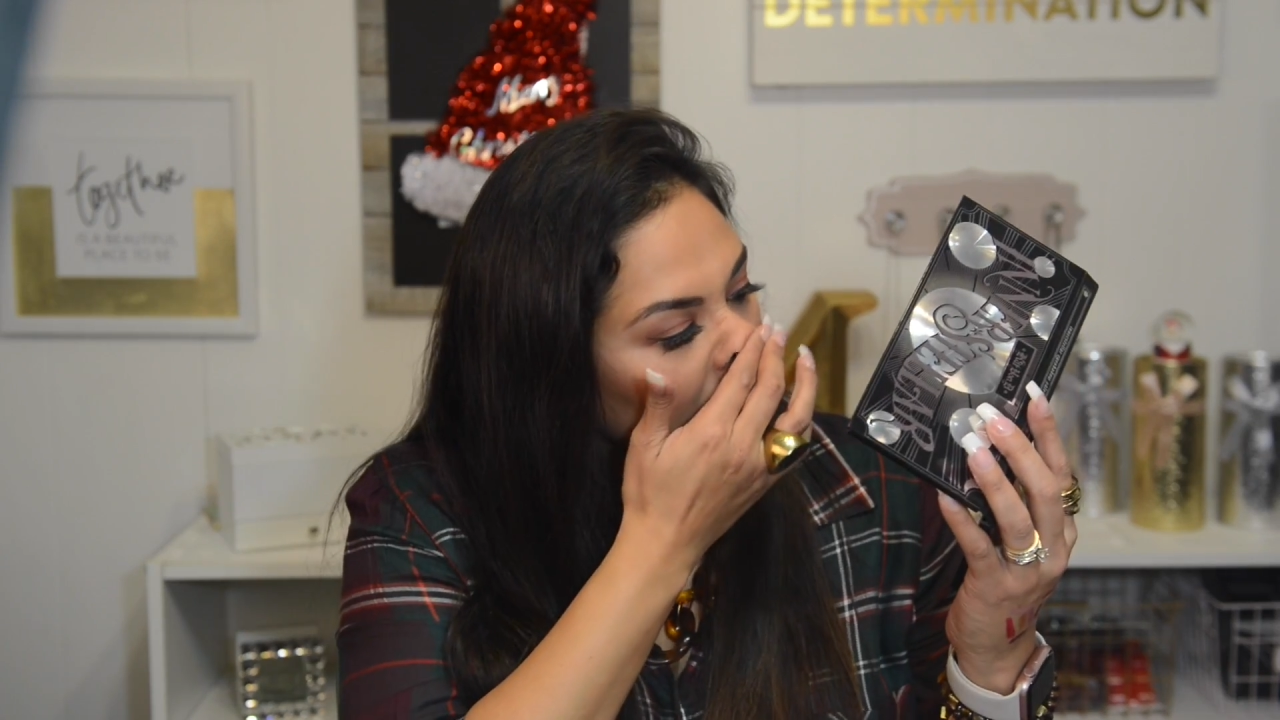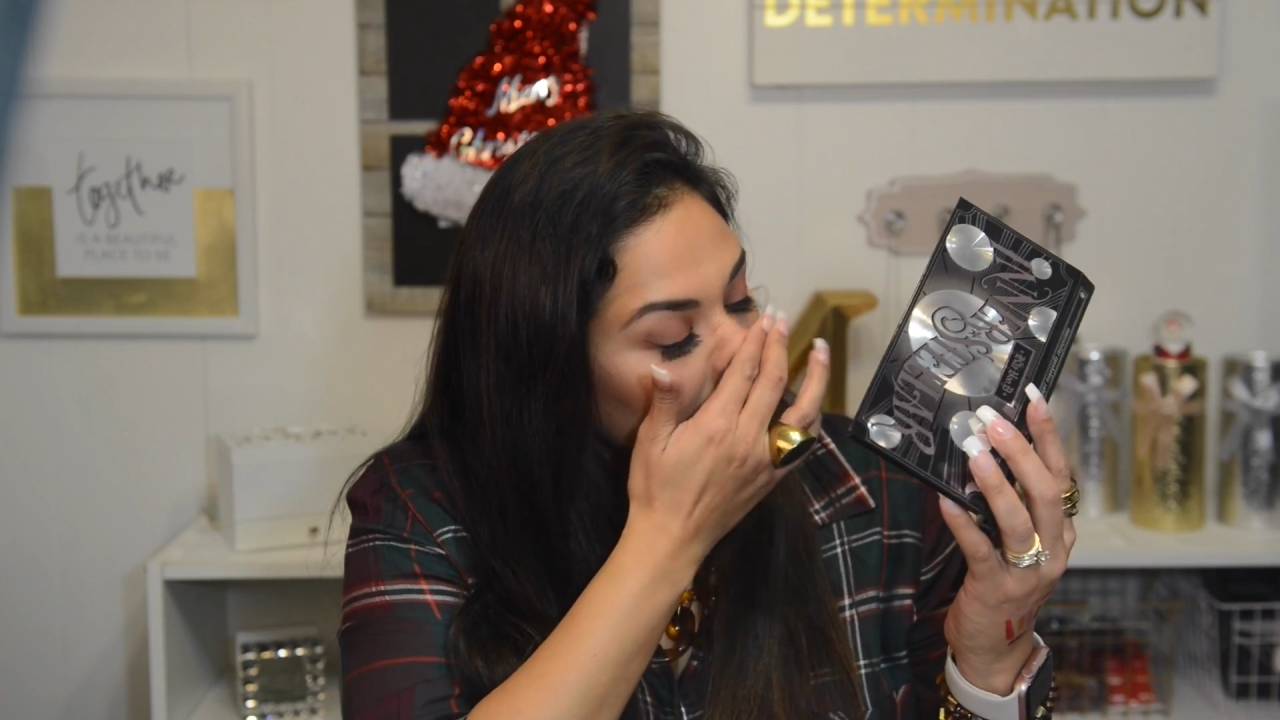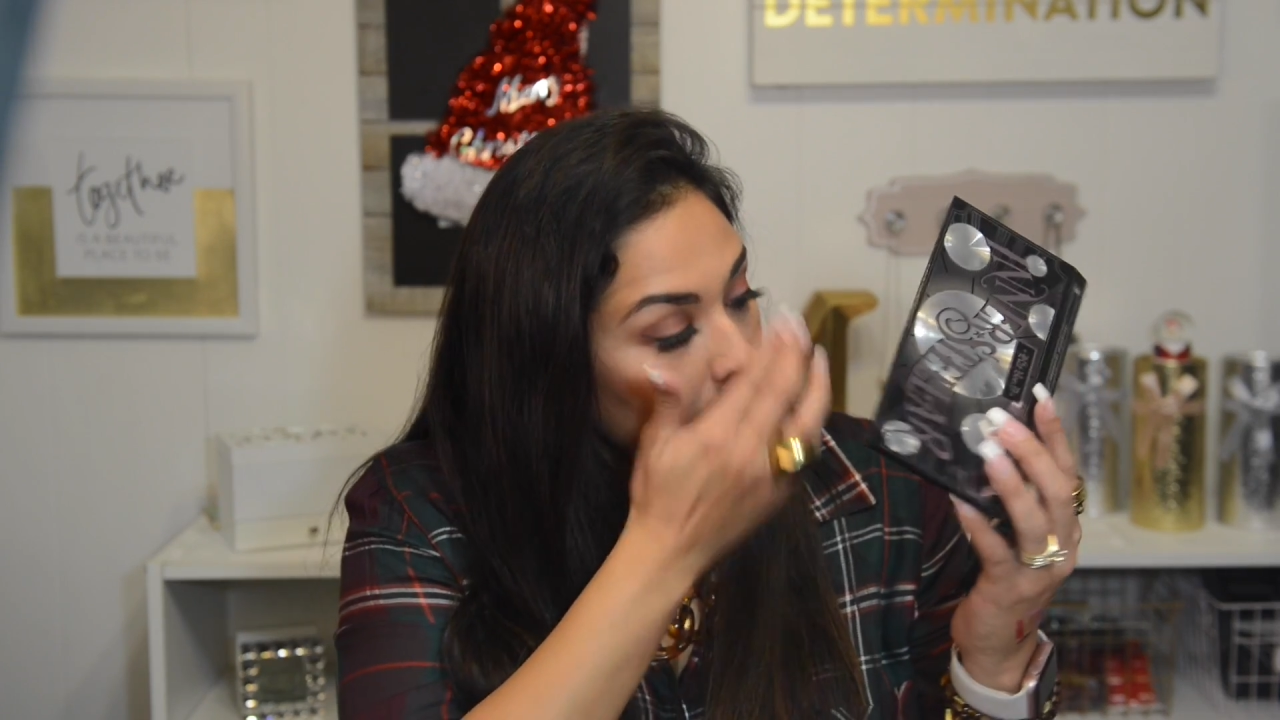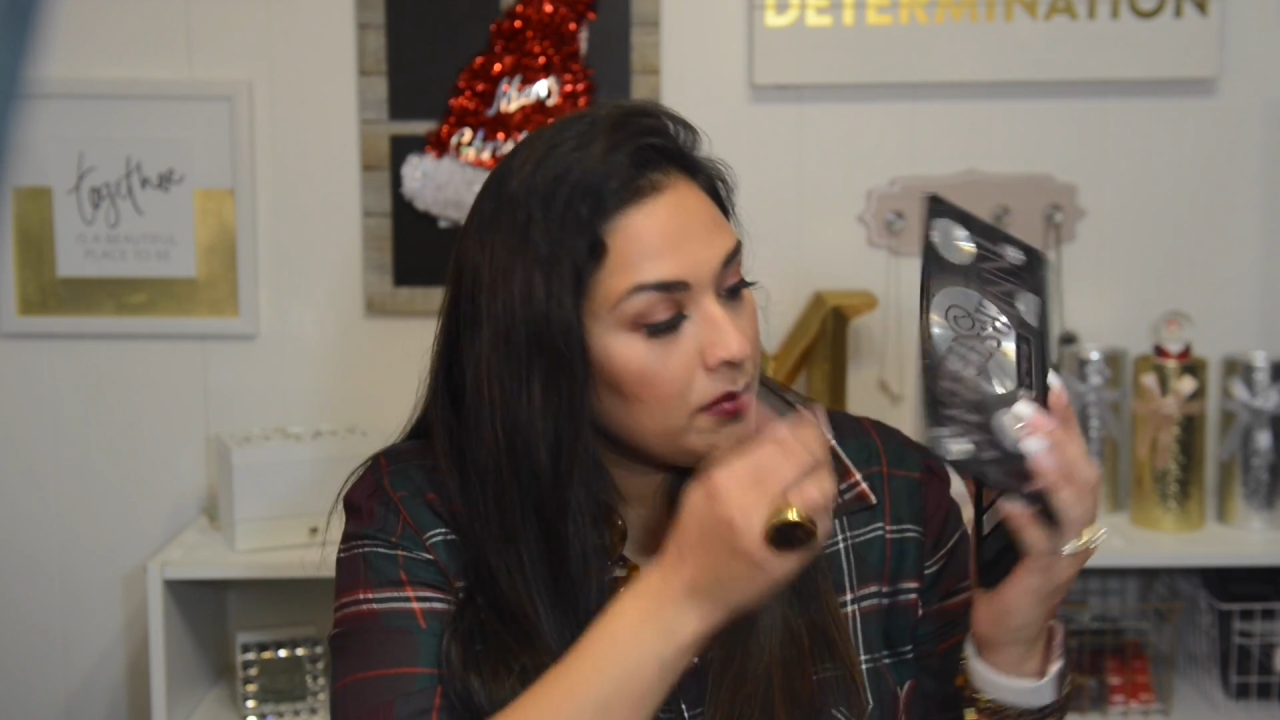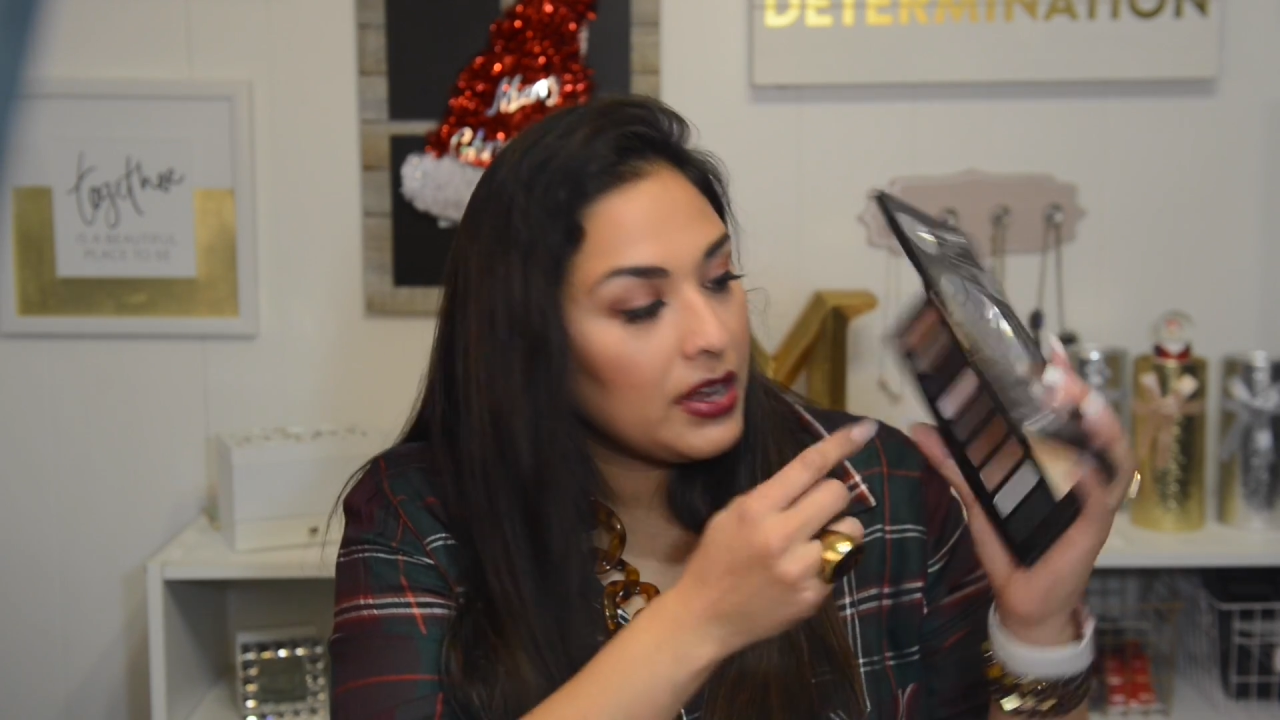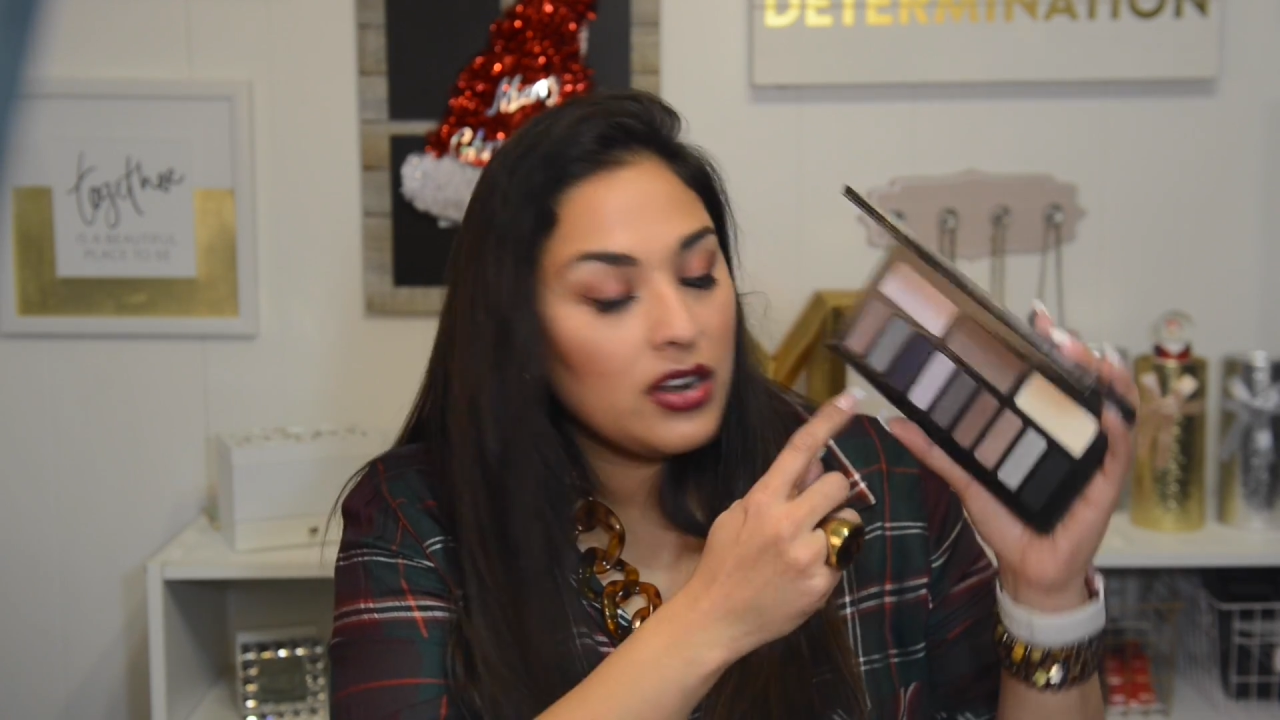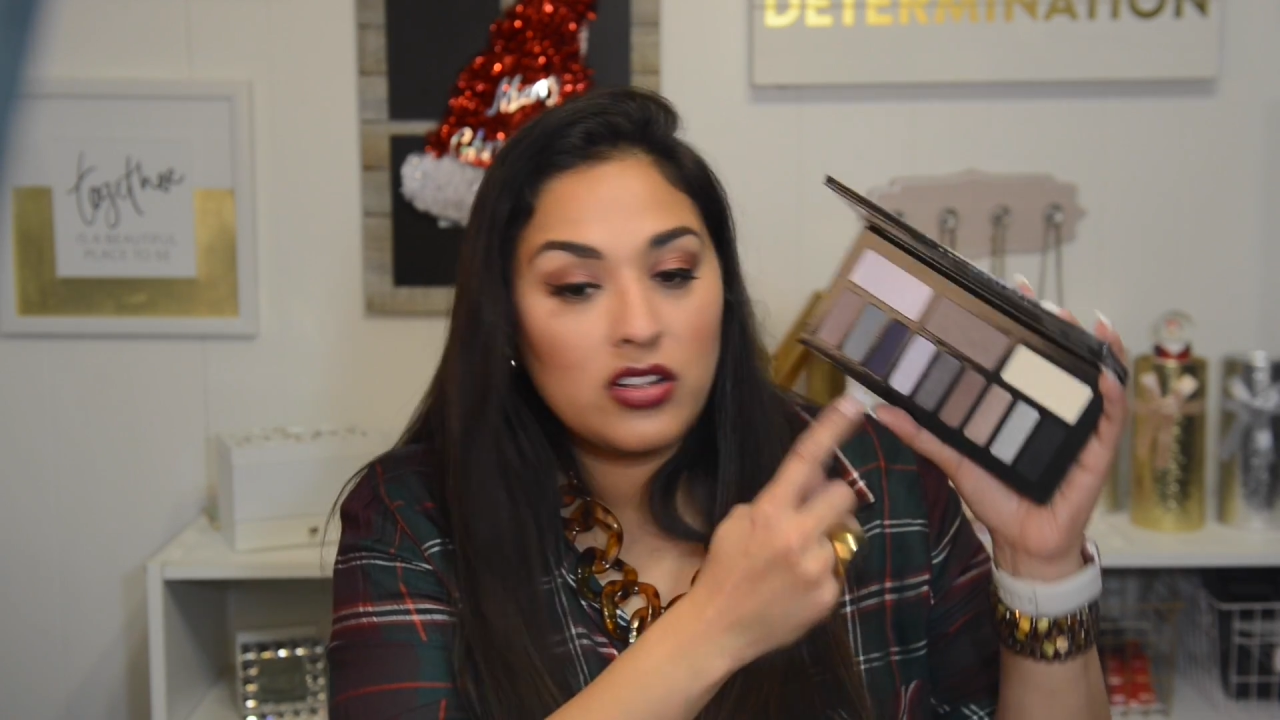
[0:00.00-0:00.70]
love